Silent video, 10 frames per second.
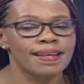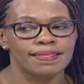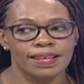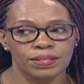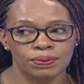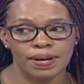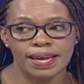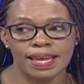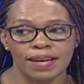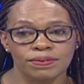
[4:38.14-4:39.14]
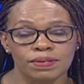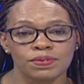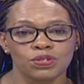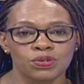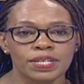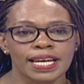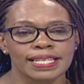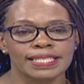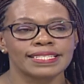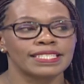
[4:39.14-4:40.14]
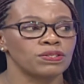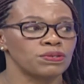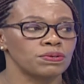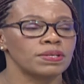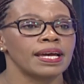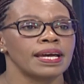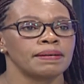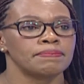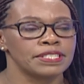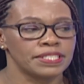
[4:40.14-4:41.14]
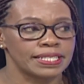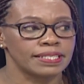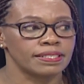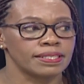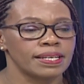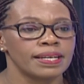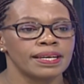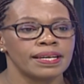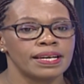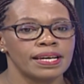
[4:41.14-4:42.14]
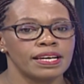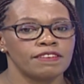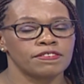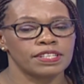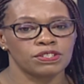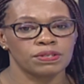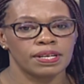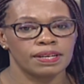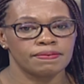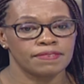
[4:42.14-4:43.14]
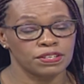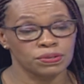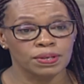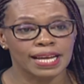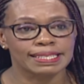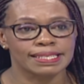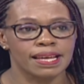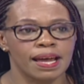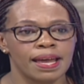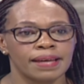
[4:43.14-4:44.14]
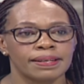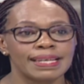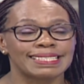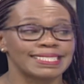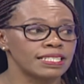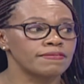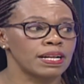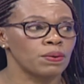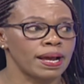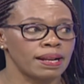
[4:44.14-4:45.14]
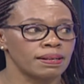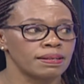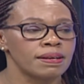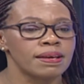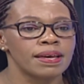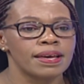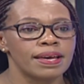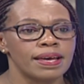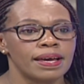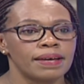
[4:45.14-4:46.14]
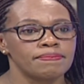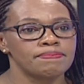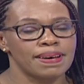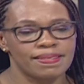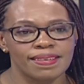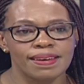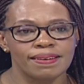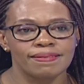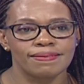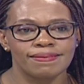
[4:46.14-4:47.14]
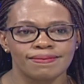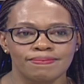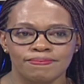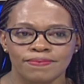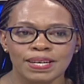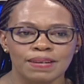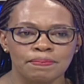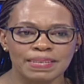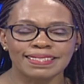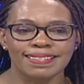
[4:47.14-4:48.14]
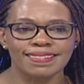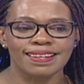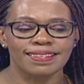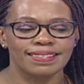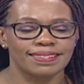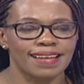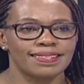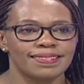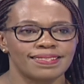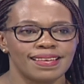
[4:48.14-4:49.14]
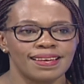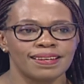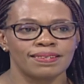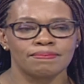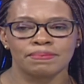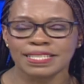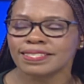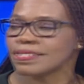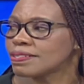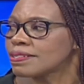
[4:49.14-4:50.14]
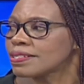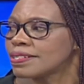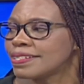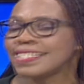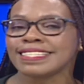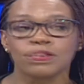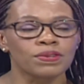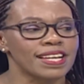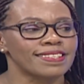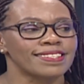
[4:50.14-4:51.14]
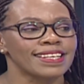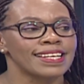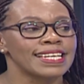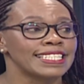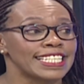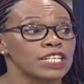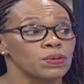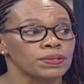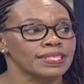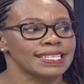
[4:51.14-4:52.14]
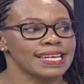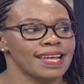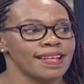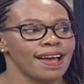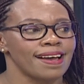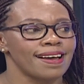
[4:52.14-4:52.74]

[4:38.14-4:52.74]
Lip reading: That's why, actually, we took Kenyan tea to Britain for a show last year, and it did very well. But the amazing thing is that the British didn't know that tea grows in Kenya.